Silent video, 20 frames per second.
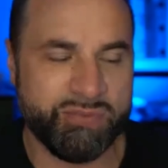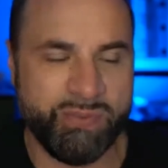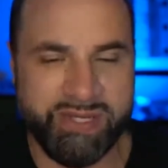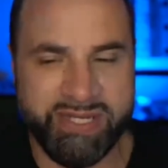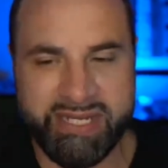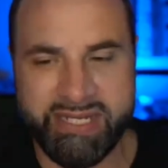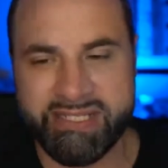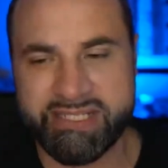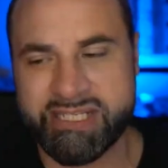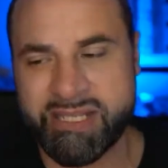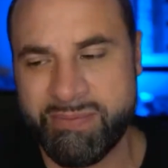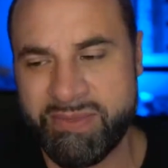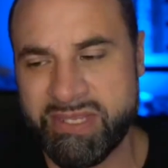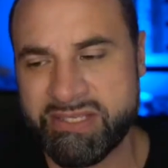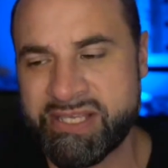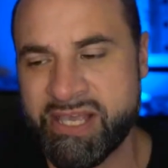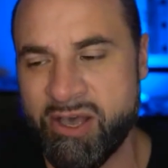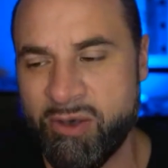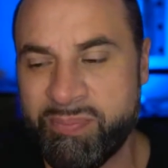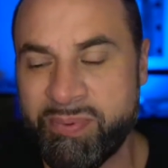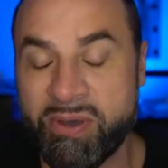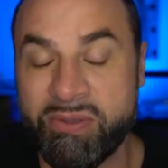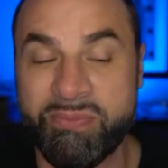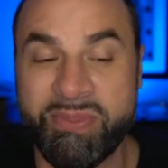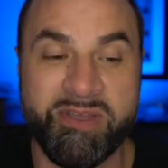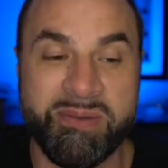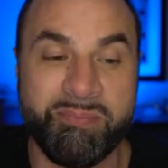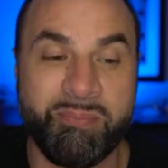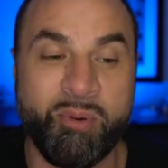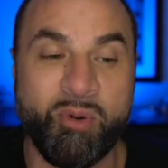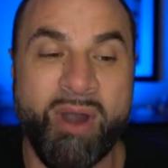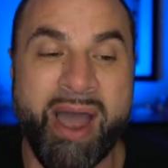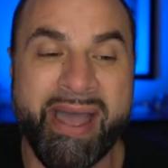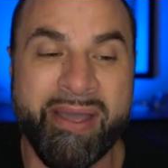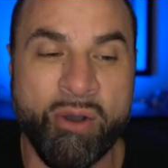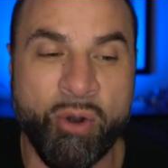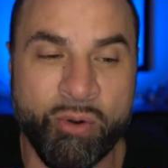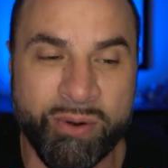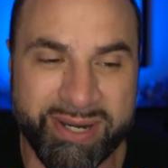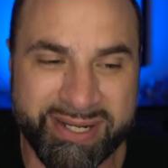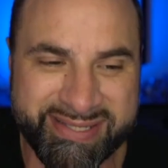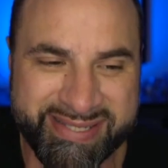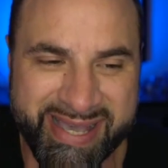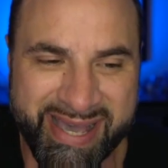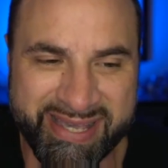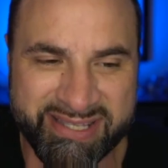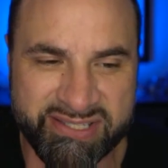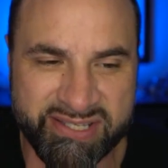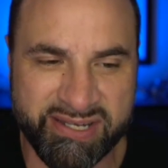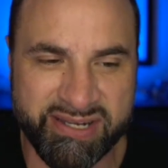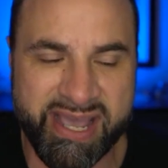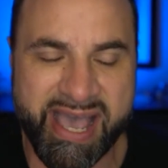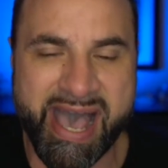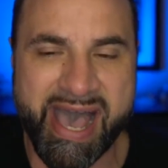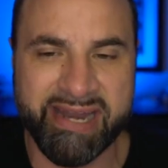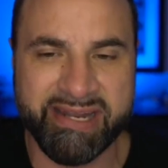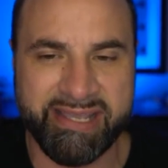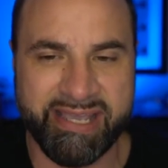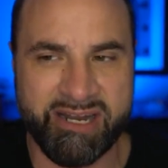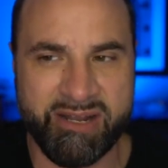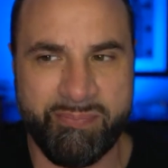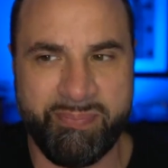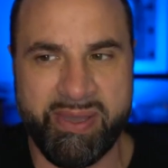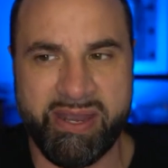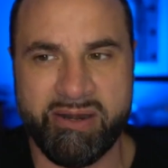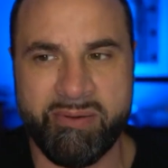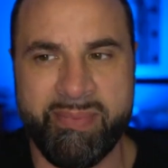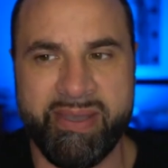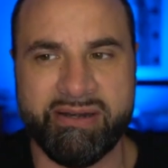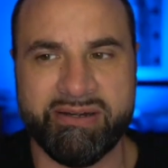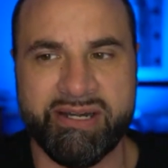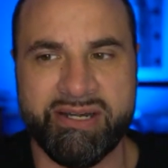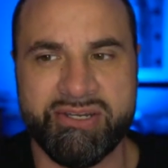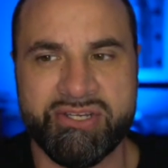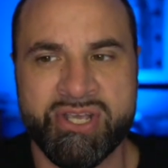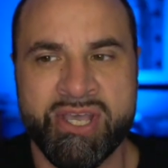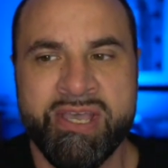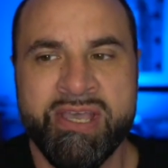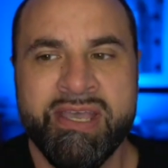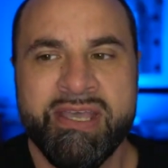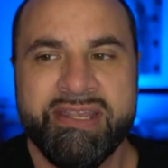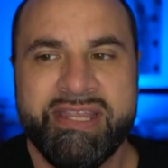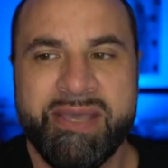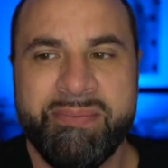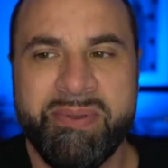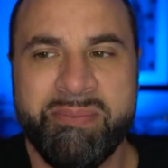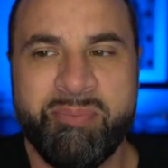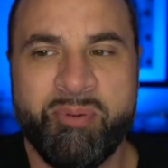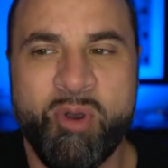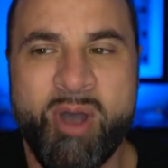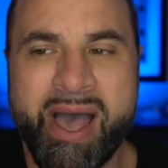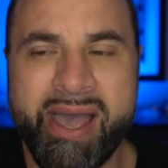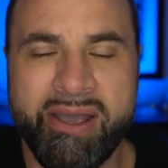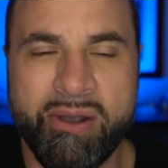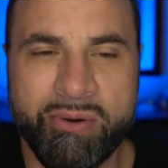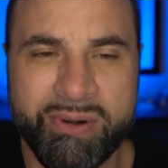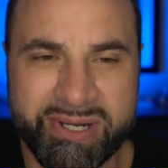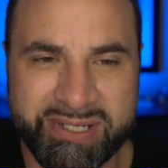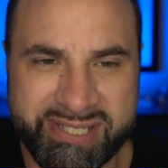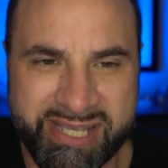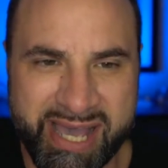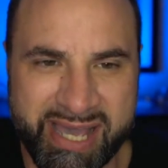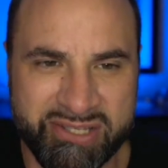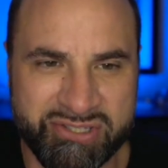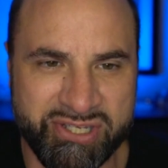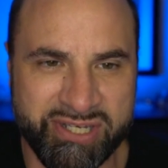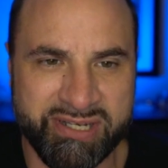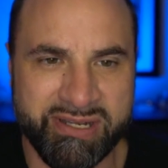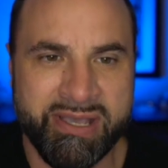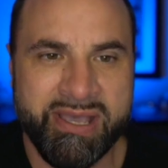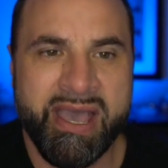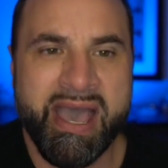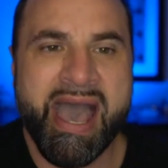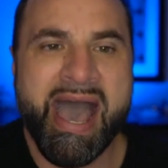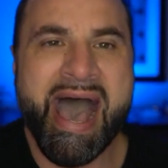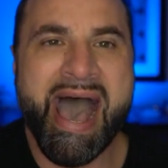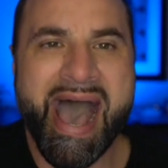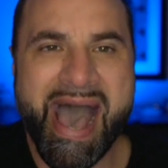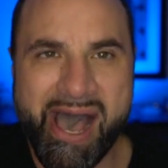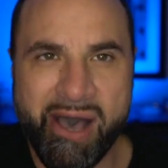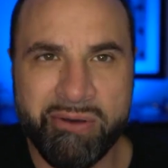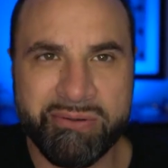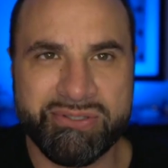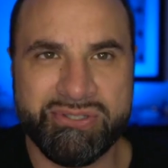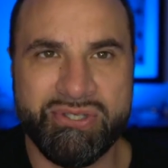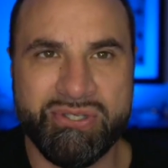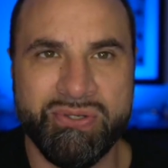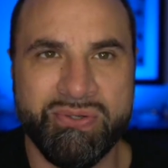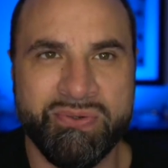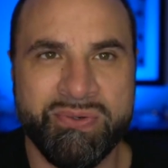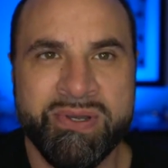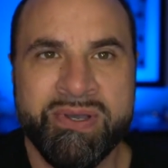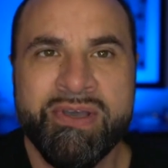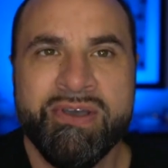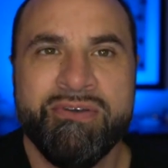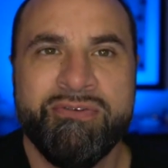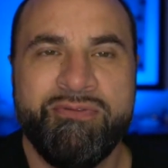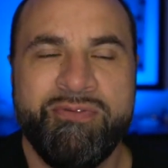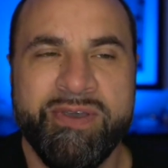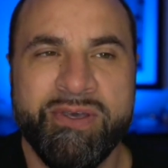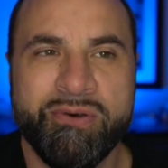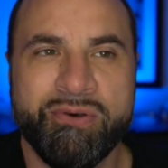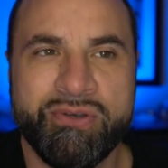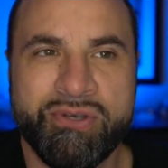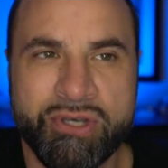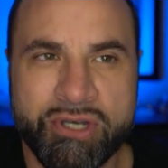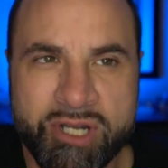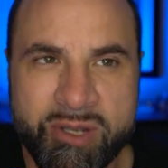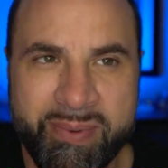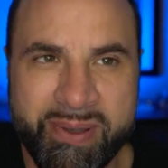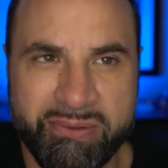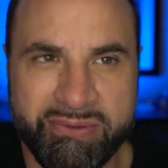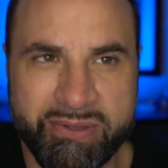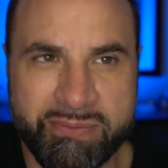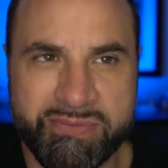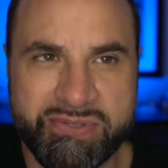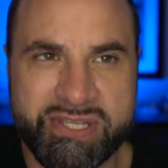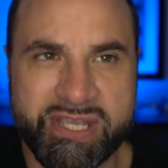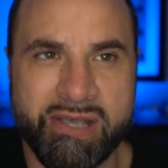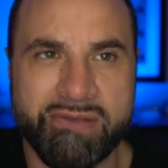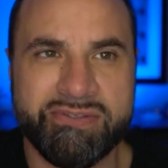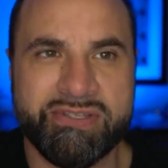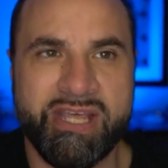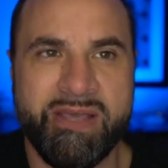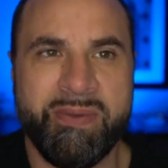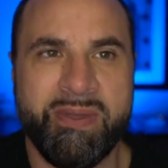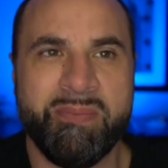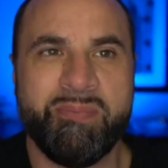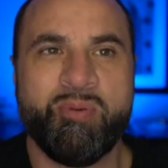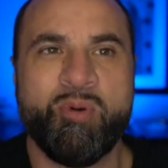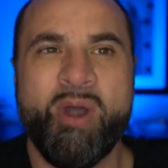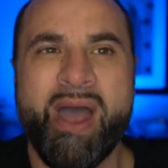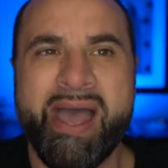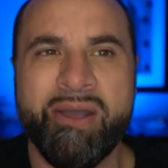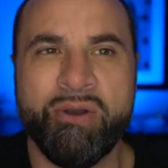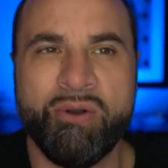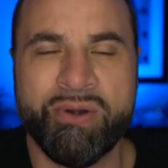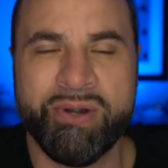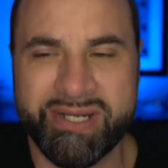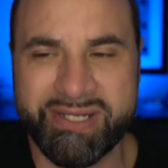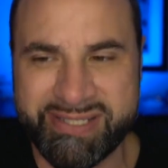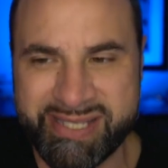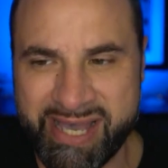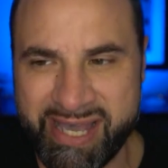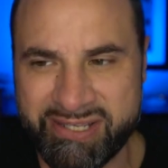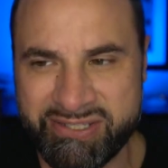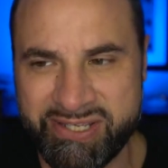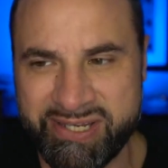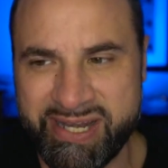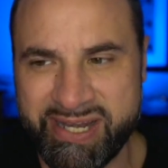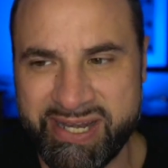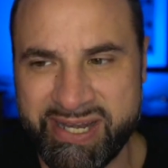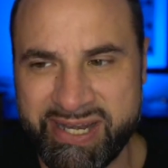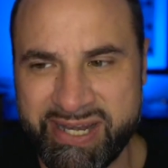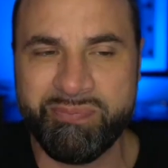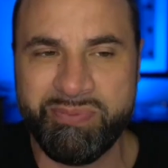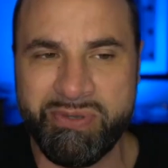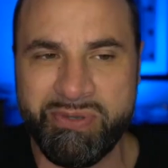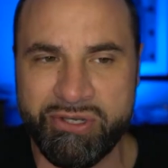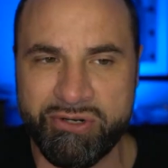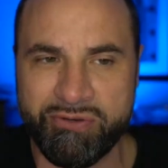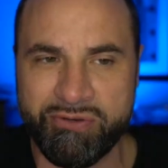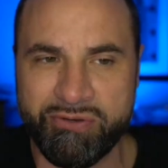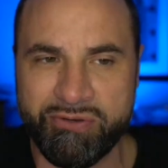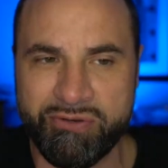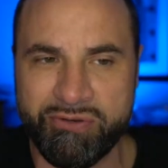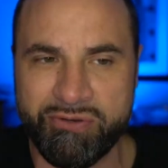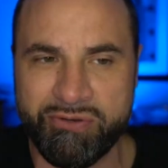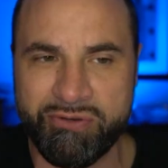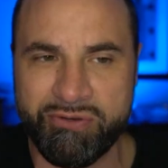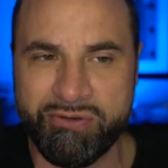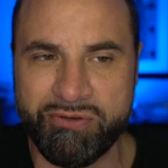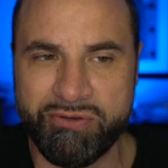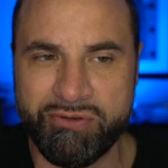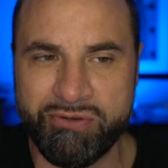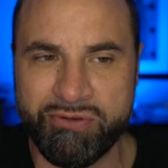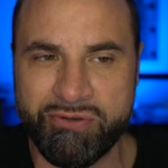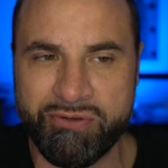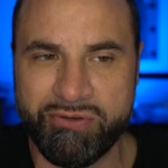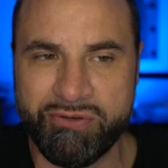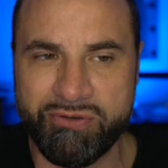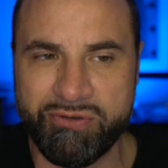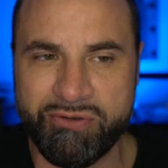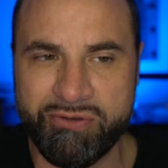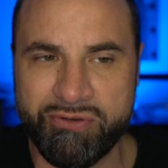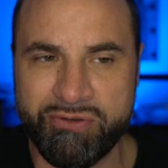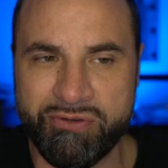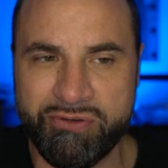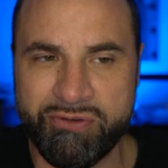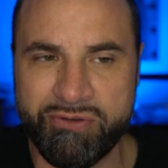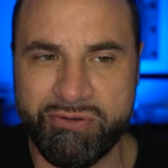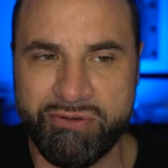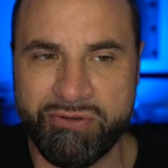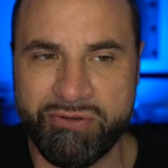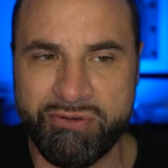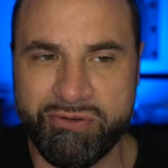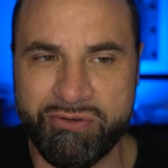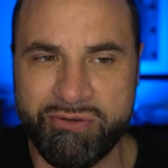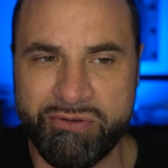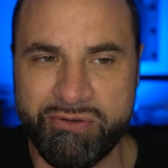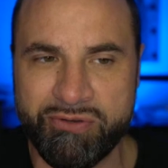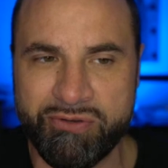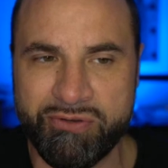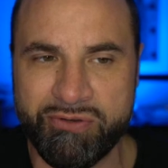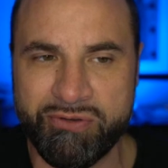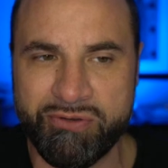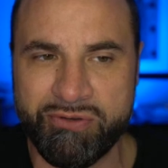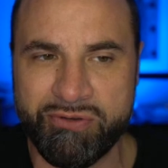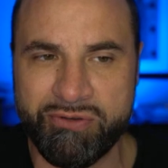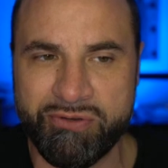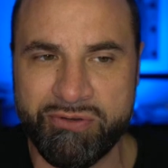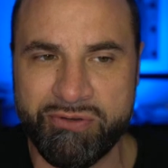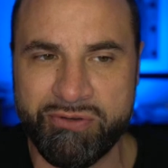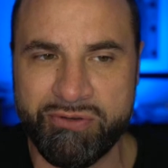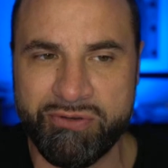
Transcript: need some of this help, but they've been prioritizing how to get a better marriage. They've been prioritizing how to feel good about themselves. They've been prioritizing how beautiful they are. They've been prioritizing how handsome they are.